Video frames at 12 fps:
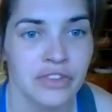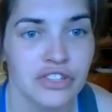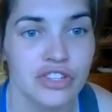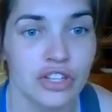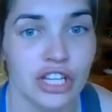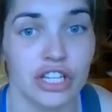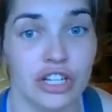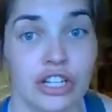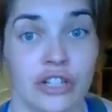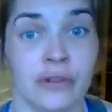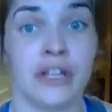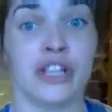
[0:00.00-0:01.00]
so that
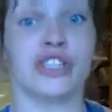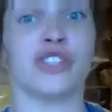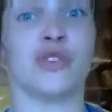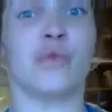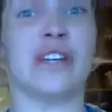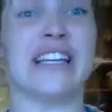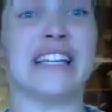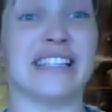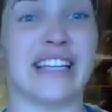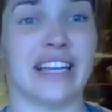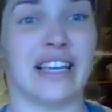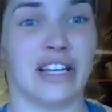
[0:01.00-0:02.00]
you're
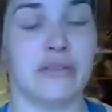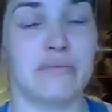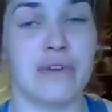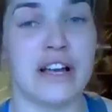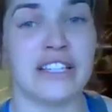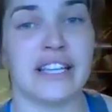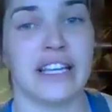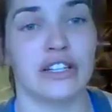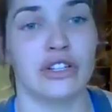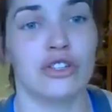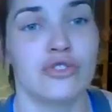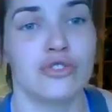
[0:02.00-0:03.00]
squeezing and compressing
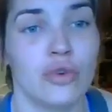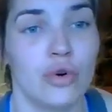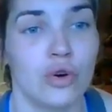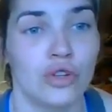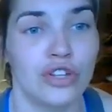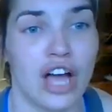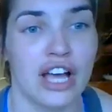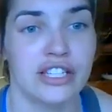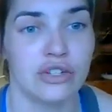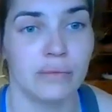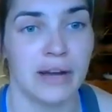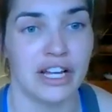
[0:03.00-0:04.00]
and control, not
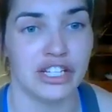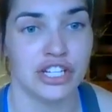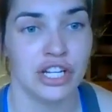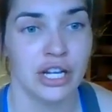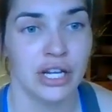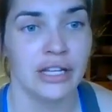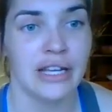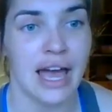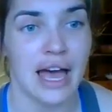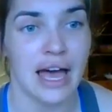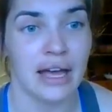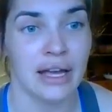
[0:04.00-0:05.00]
so much.
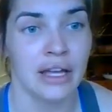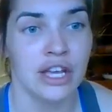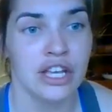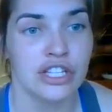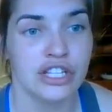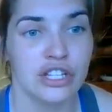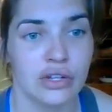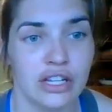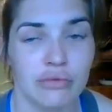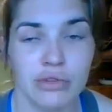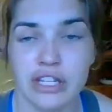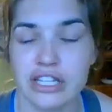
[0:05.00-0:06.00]
Yeah. So you
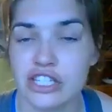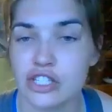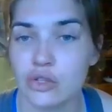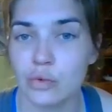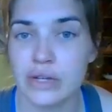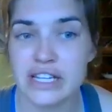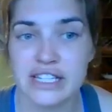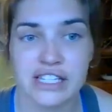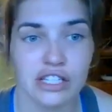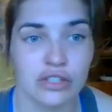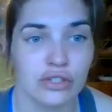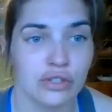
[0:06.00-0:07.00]
can really squeeze
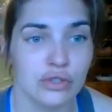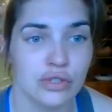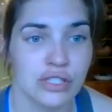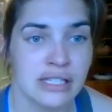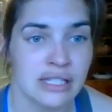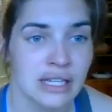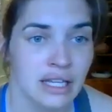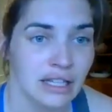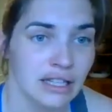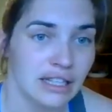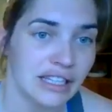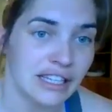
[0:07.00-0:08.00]
the glutes,
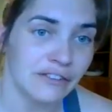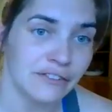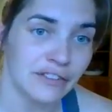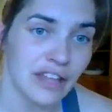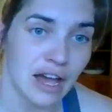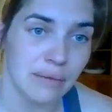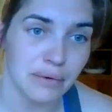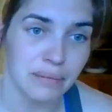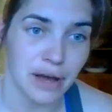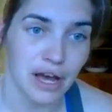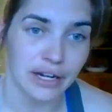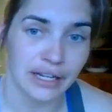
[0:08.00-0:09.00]
lift the upper
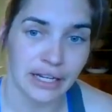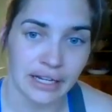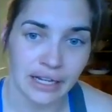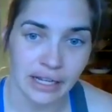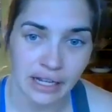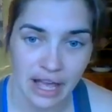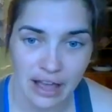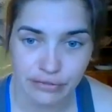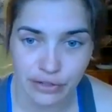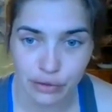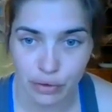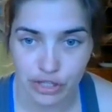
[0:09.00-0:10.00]
body.
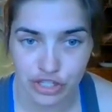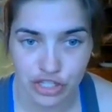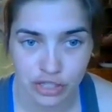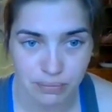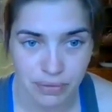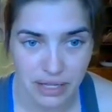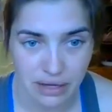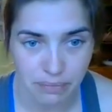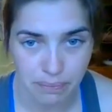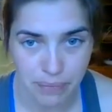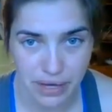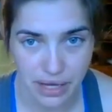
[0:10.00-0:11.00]
Everyone should be
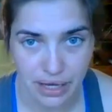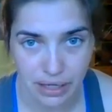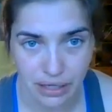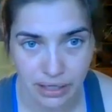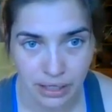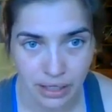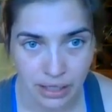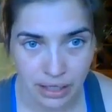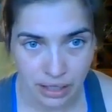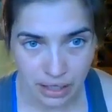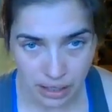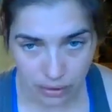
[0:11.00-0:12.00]
a big
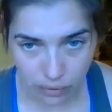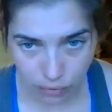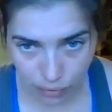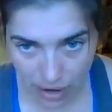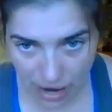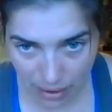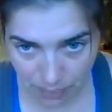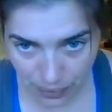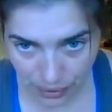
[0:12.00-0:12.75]
rep.